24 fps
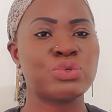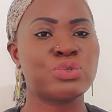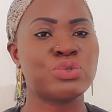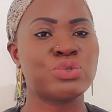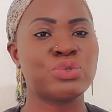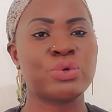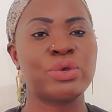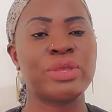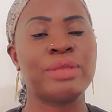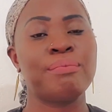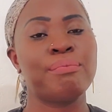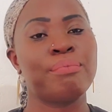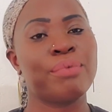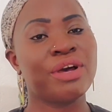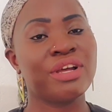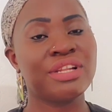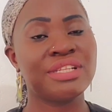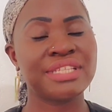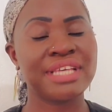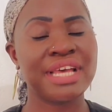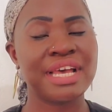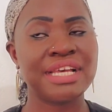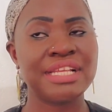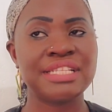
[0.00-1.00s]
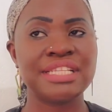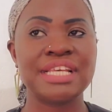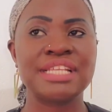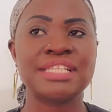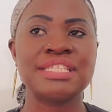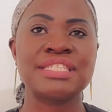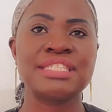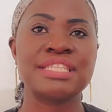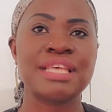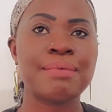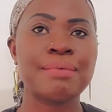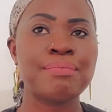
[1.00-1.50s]
important, and
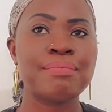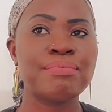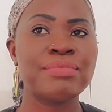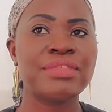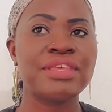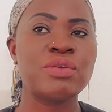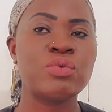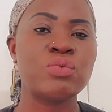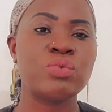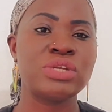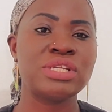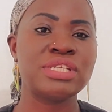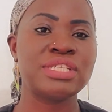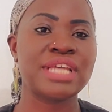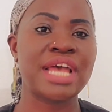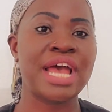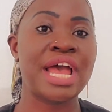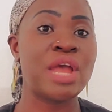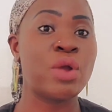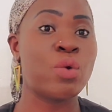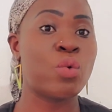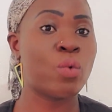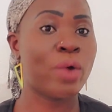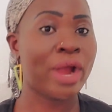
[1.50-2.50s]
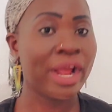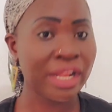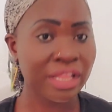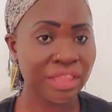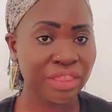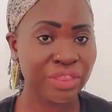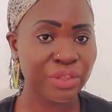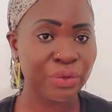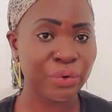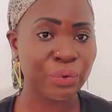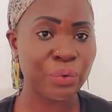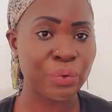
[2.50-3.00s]
something which I went
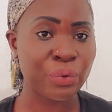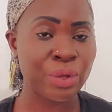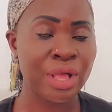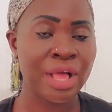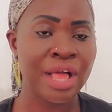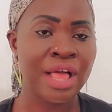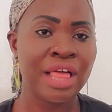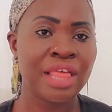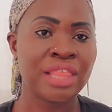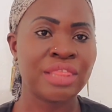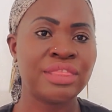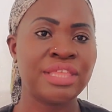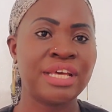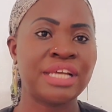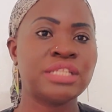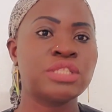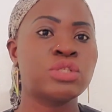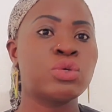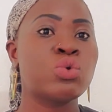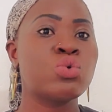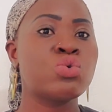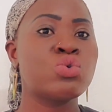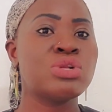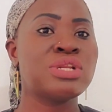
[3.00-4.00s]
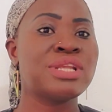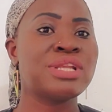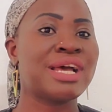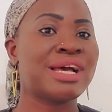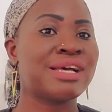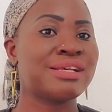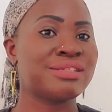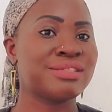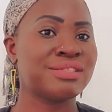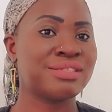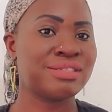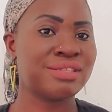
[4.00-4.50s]
through that could
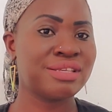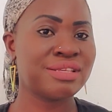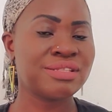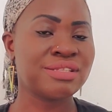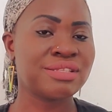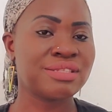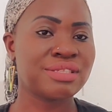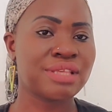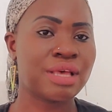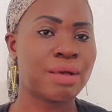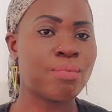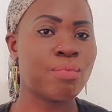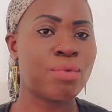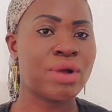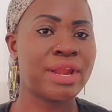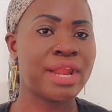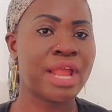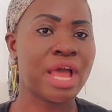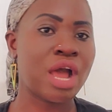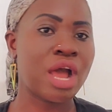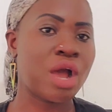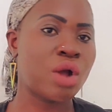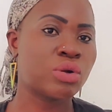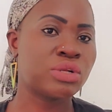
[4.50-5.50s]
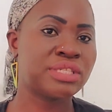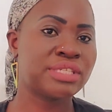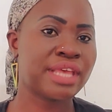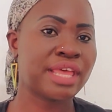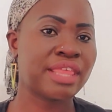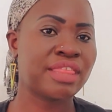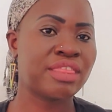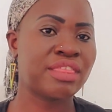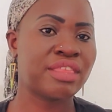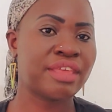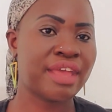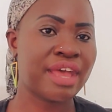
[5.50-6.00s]
assist someone
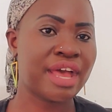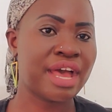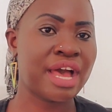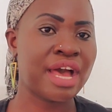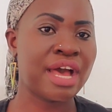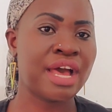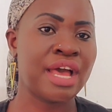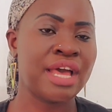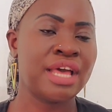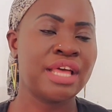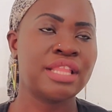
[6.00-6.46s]
outside there,